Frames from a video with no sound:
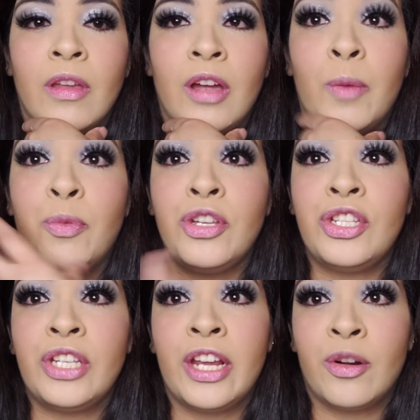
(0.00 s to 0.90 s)

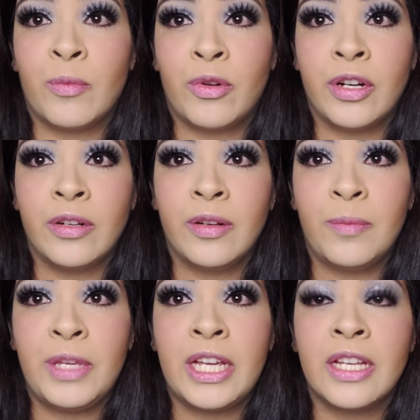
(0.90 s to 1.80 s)
appreciate her more,
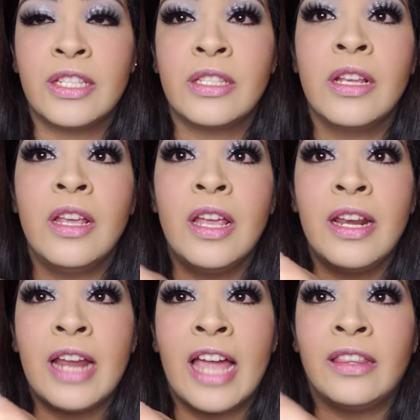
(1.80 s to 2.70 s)
because
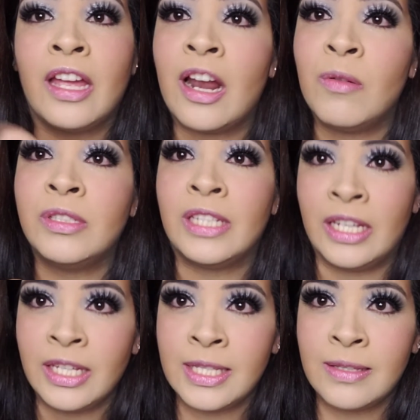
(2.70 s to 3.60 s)
I thought I was
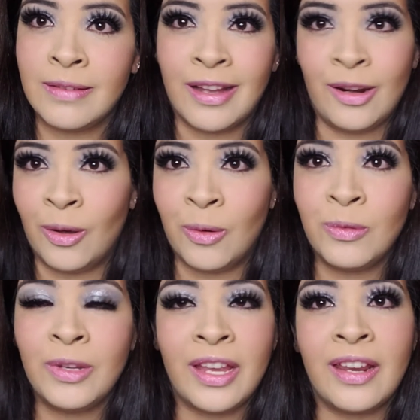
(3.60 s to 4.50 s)
in it
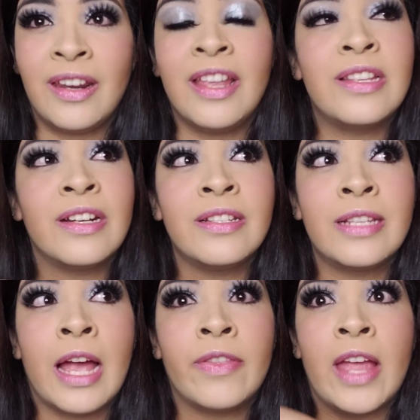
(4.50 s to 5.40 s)
alone, and it
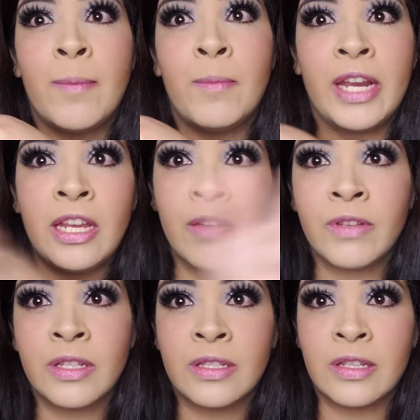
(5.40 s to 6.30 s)
turns out that many
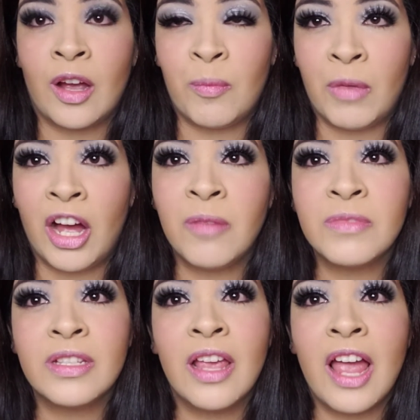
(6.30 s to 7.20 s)
of us
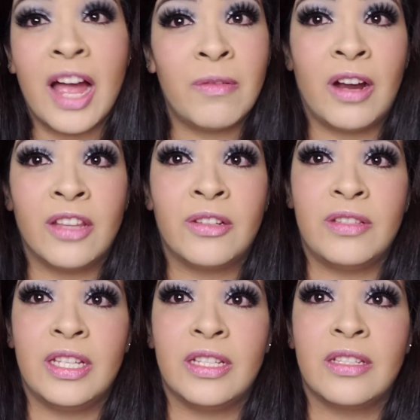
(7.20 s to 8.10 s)
moms have gone
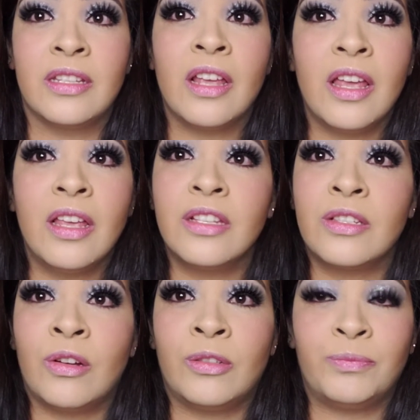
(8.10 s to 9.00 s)
through this.
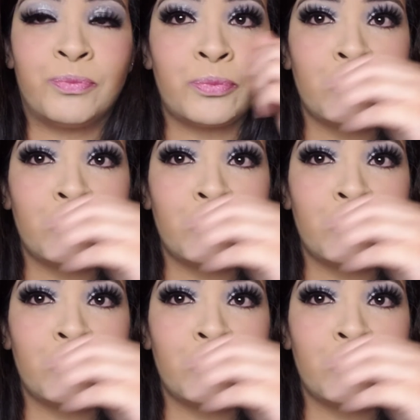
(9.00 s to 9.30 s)
So